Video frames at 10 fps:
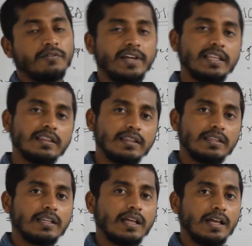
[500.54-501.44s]

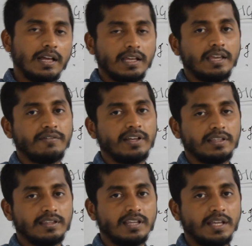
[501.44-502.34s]
When a
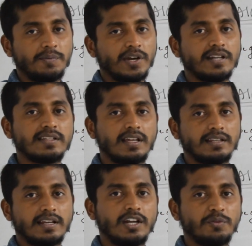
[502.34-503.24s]
given three points are
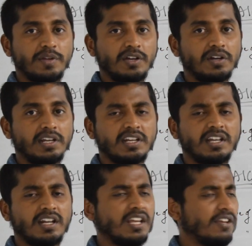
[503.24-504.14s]
said to be
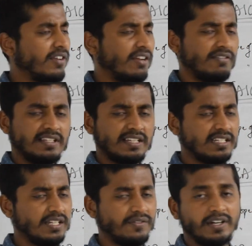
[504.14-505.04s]
collinear, we have
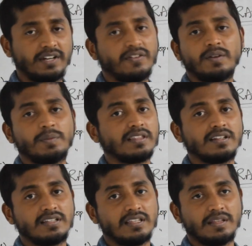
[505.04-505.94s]
discussed different
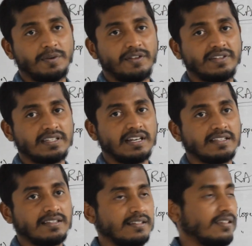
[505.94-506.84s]
methods in the previous
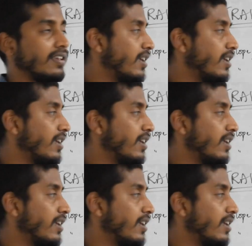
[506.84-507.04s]
classes.